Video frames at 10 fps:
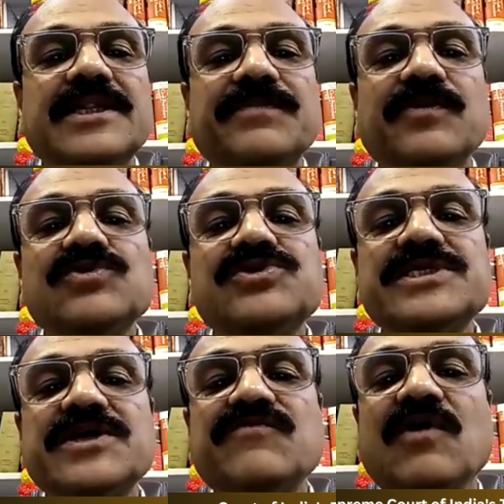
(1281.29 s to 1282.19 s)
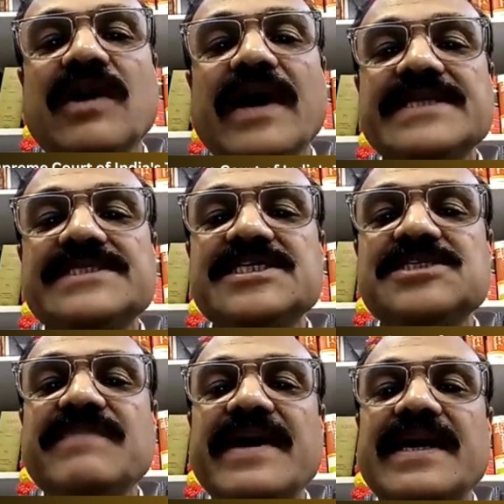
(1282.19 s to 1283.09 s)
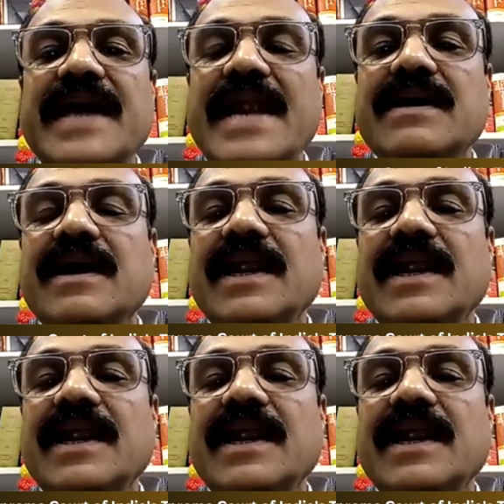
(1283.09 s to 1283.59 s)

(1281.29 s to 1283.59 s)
the procedure for assessment and